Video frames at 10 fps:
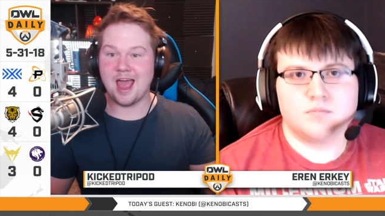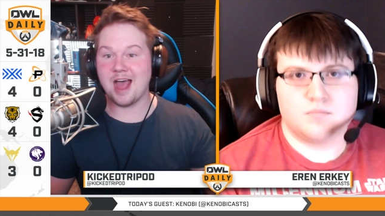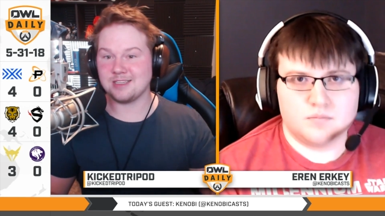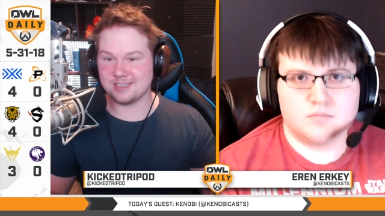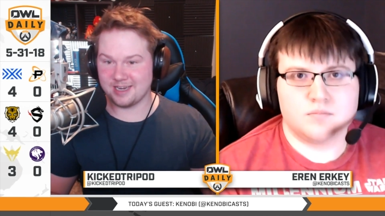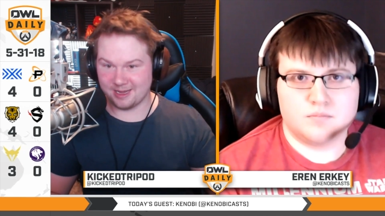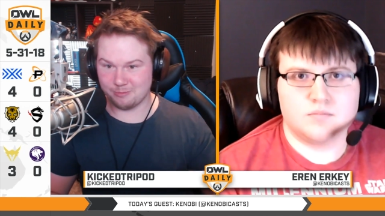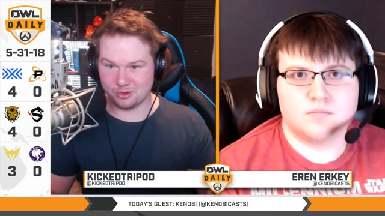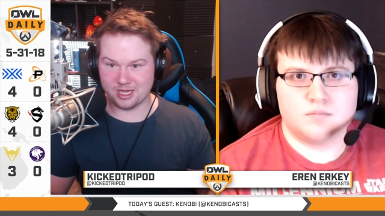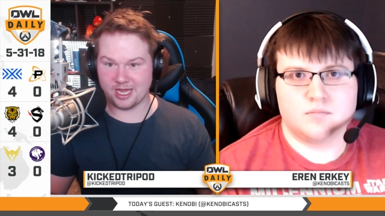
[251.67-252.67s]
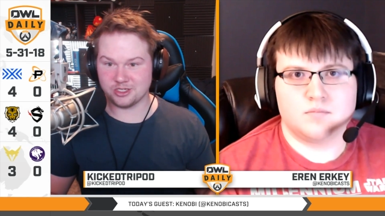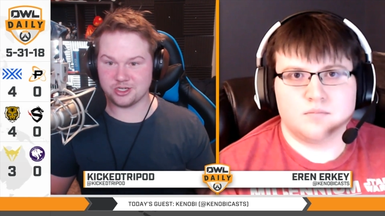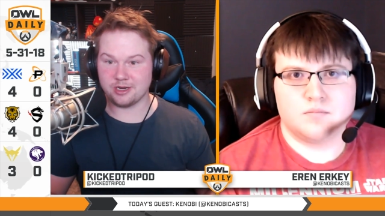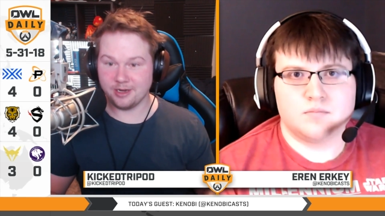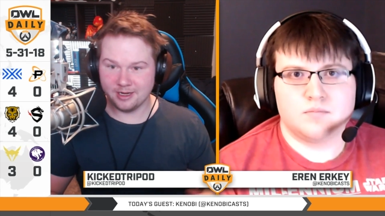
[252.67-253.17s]
Speaker 1: has an
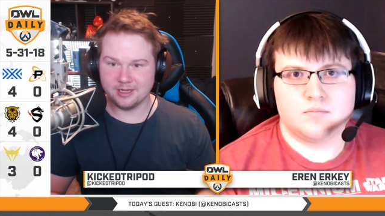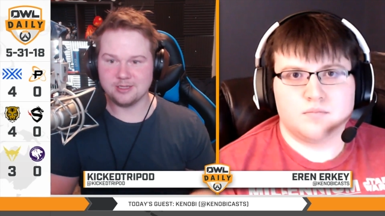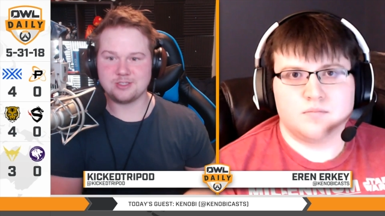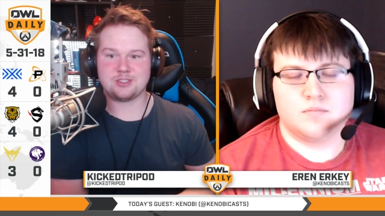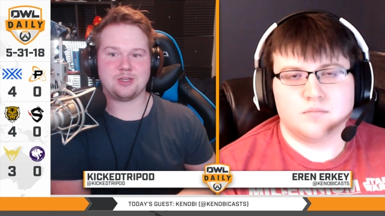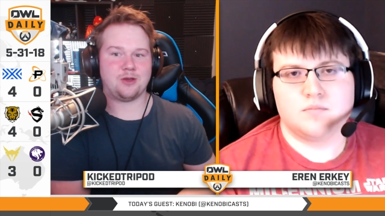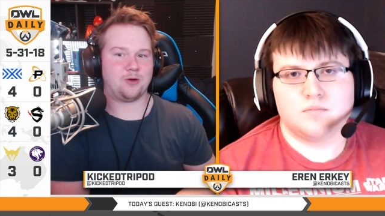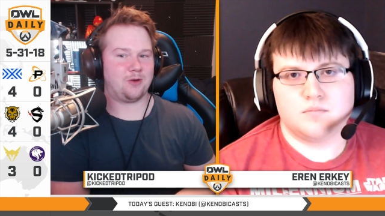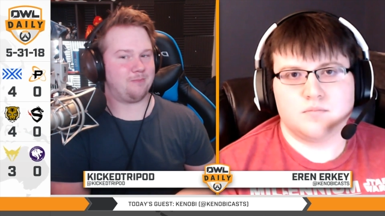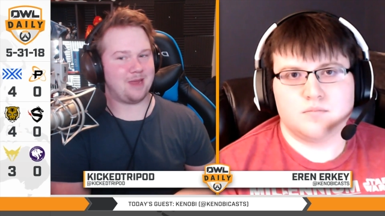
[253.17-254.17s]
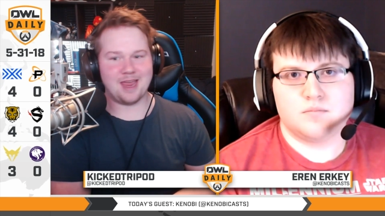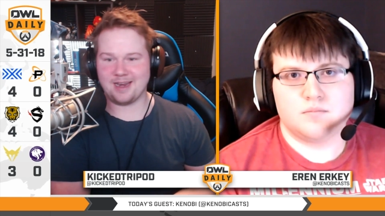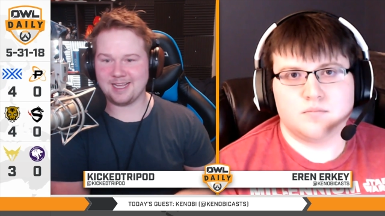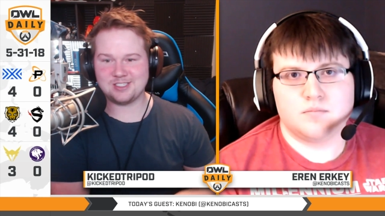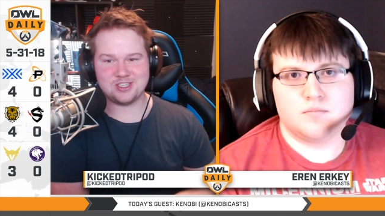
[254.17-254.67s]
implication. So,
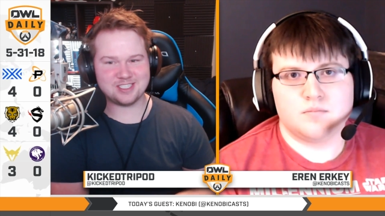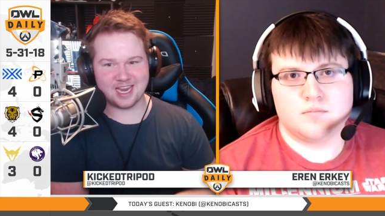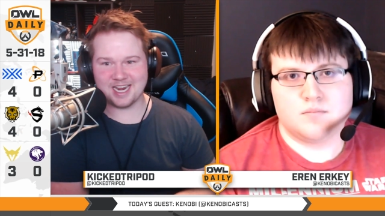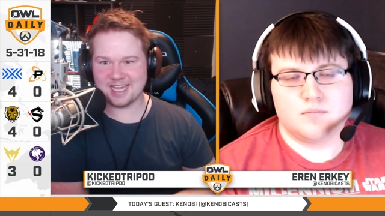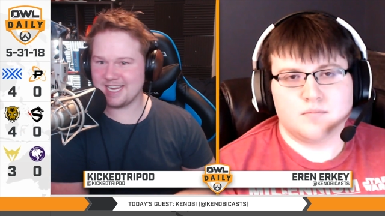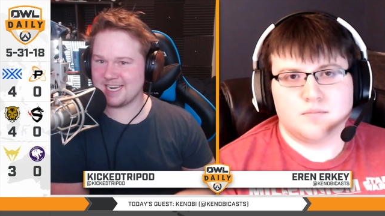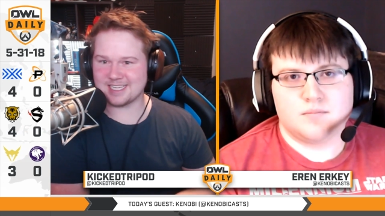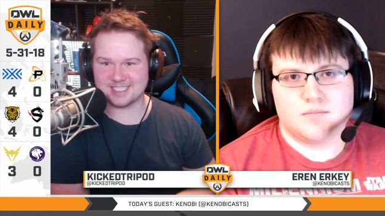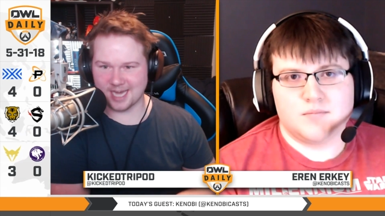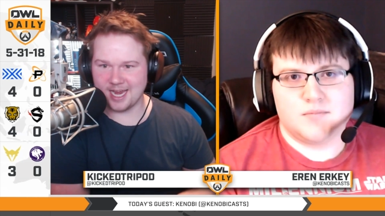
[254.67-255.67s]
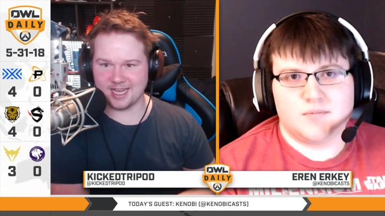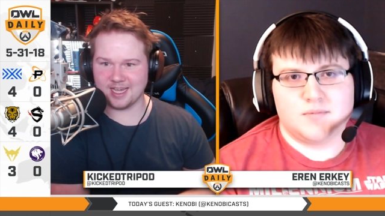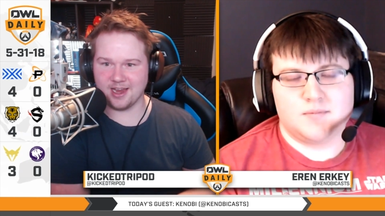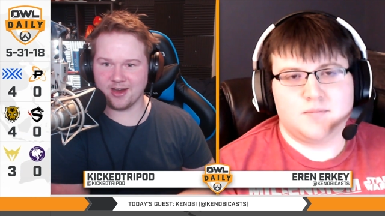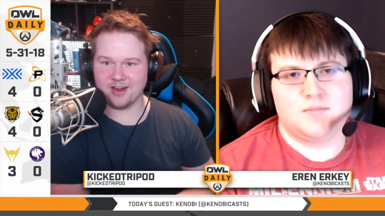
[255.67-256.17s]
man, it's just kind of getting
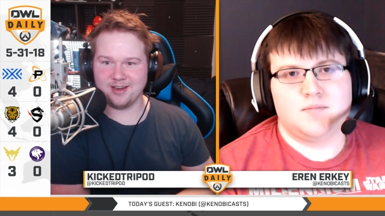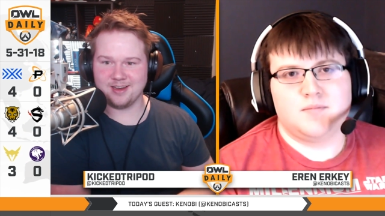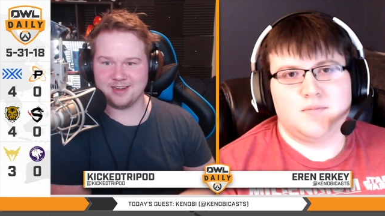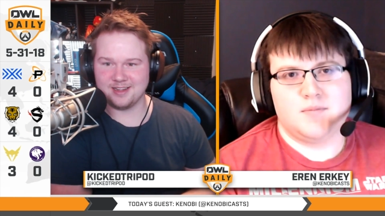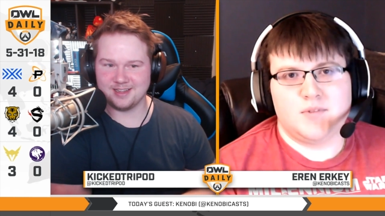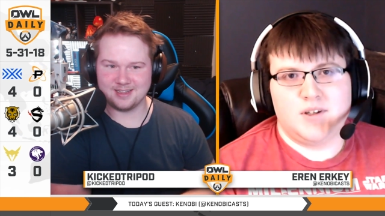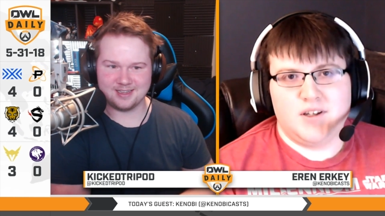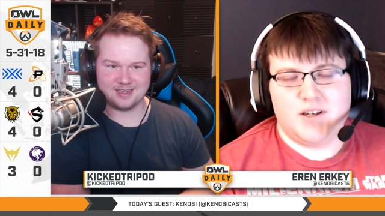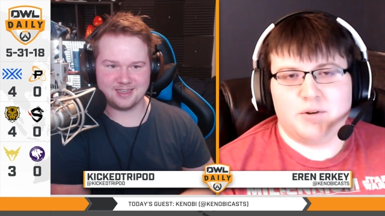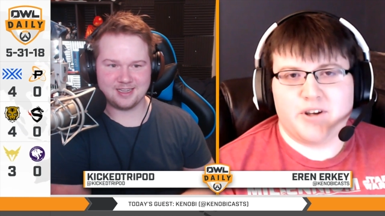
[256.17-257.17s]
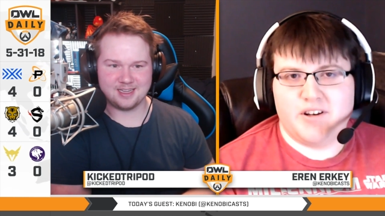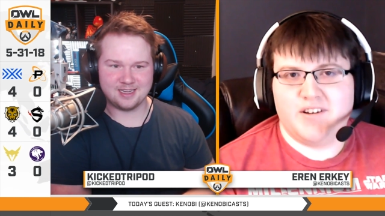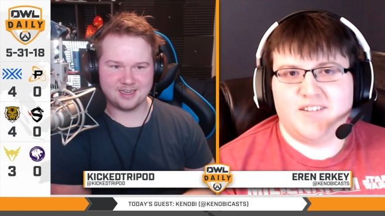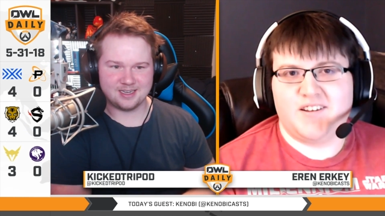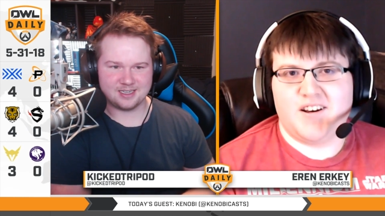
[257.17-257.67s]
exciting here
Speaker 2: yeah, we're
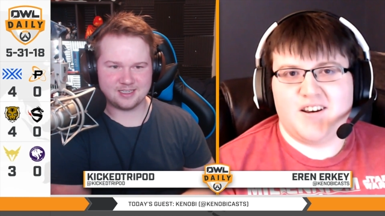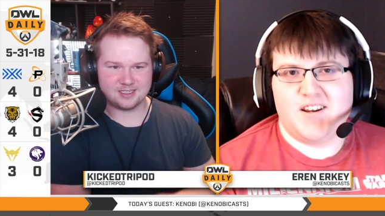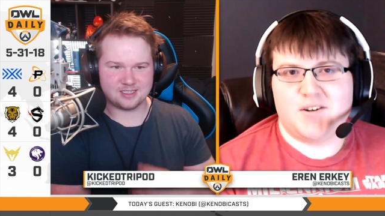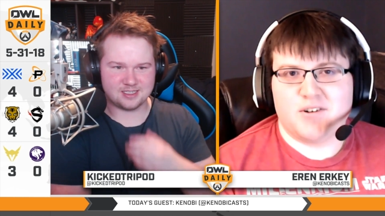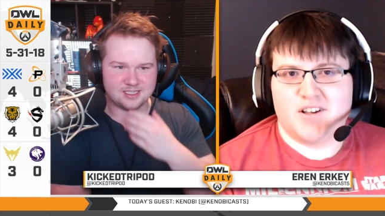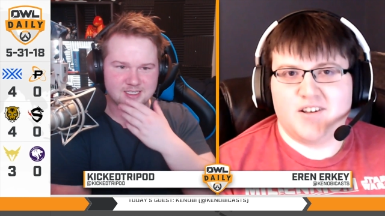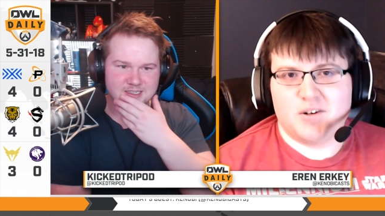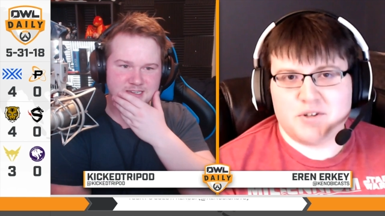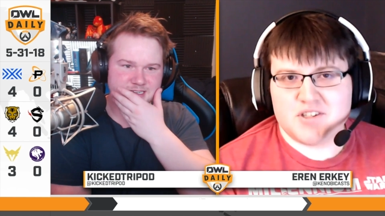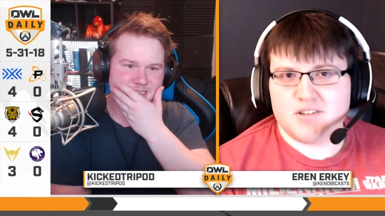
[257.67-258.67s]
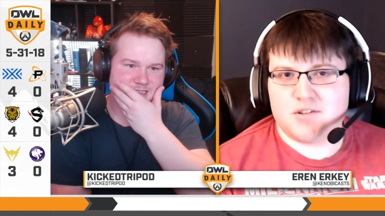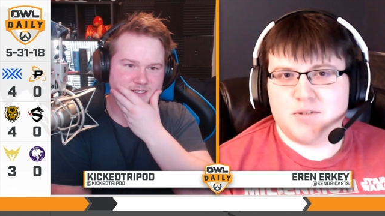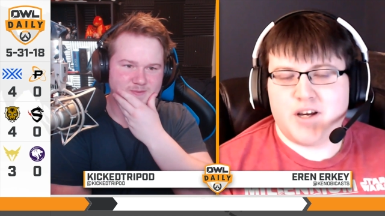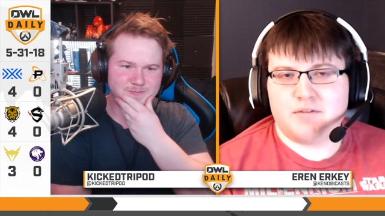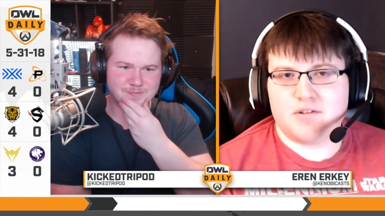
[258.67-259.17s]
getting into the nitty gritty. You know, we
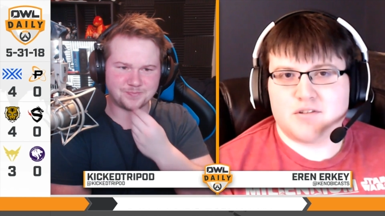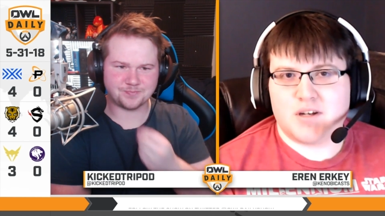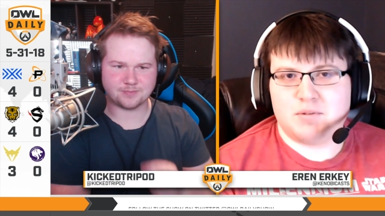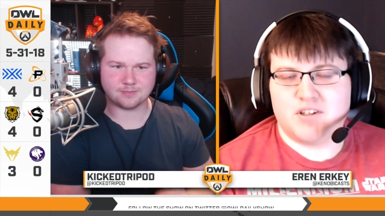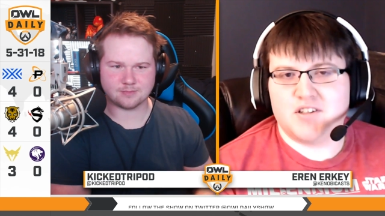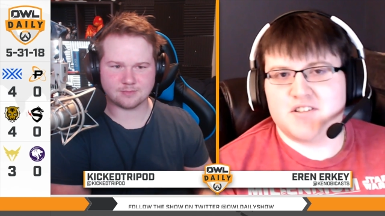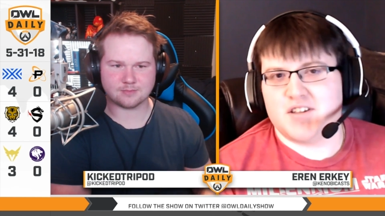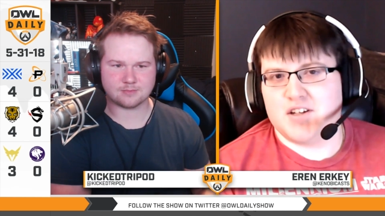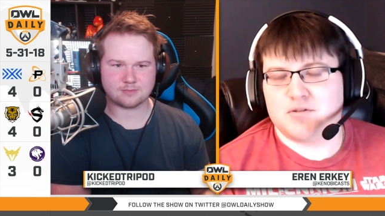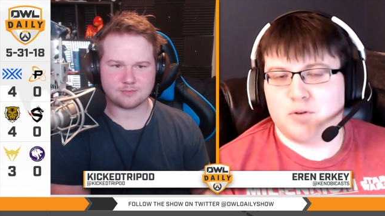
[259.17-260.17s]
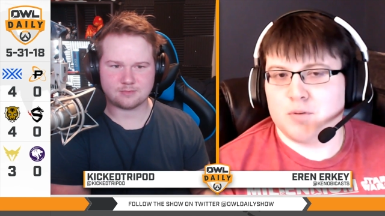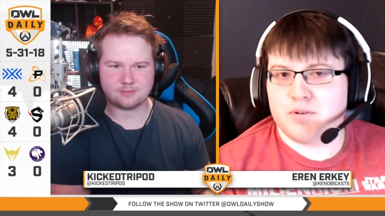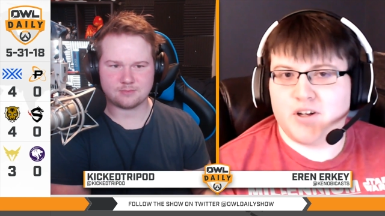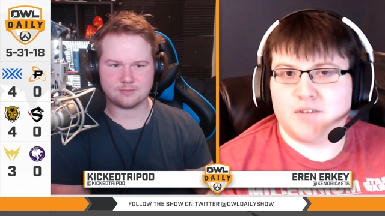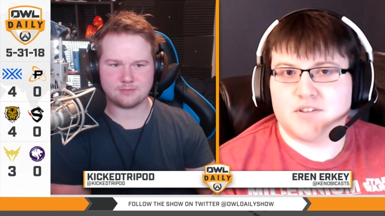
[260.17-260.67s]
still do have those, I believe, stage
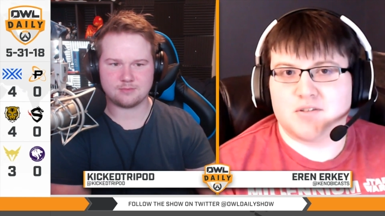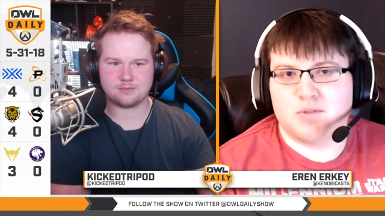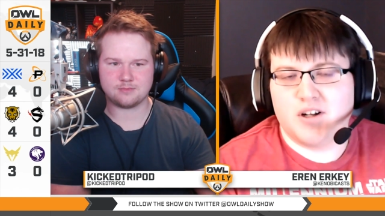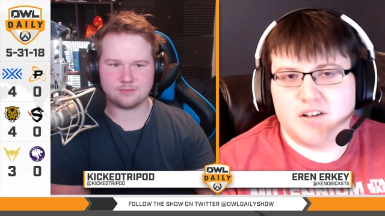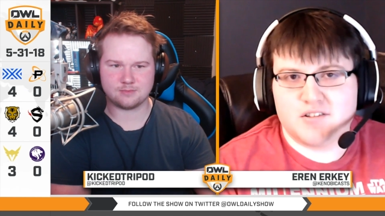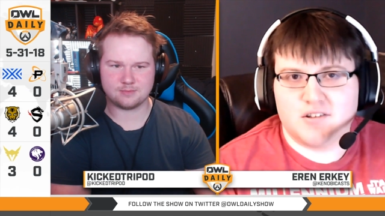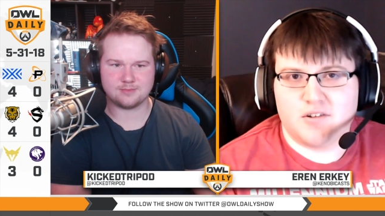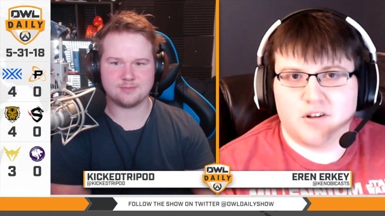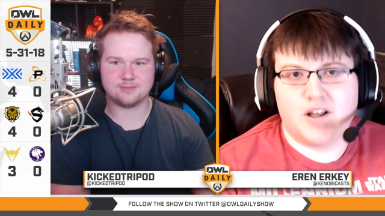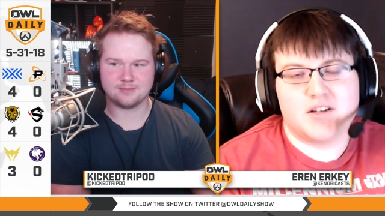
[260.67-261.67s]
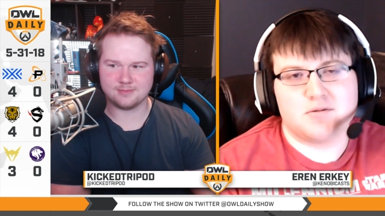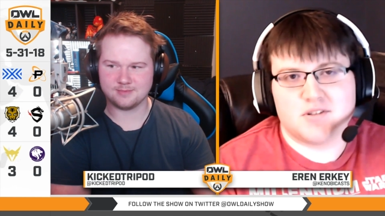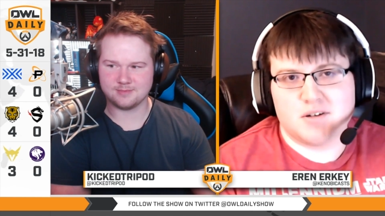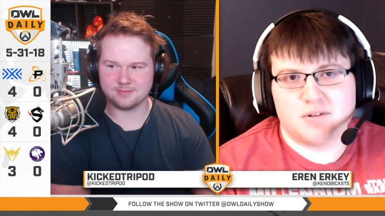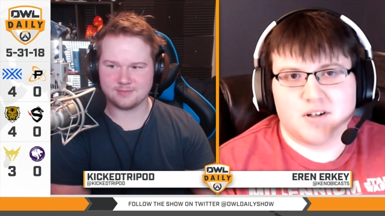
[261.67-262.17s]
four playoffs as well as you know the
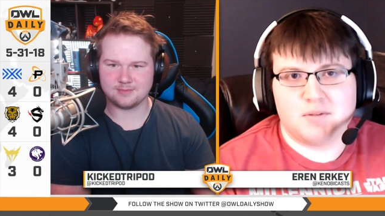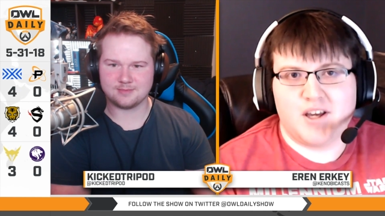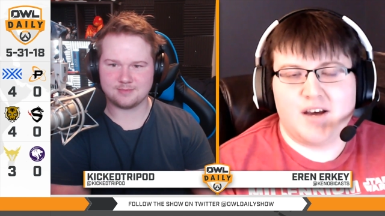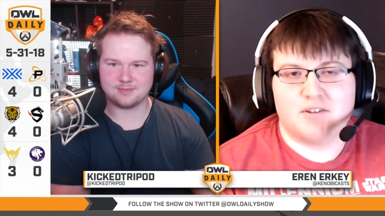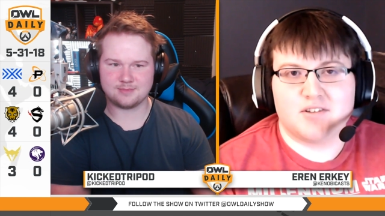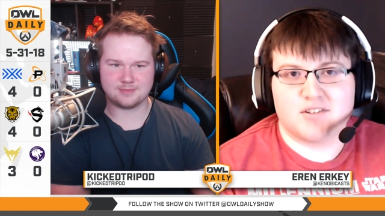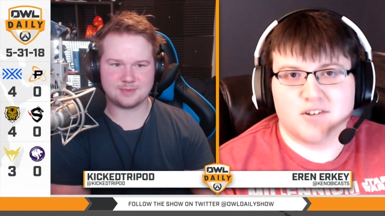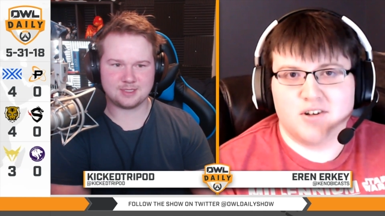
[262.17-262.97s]
last ones that we're going to be having.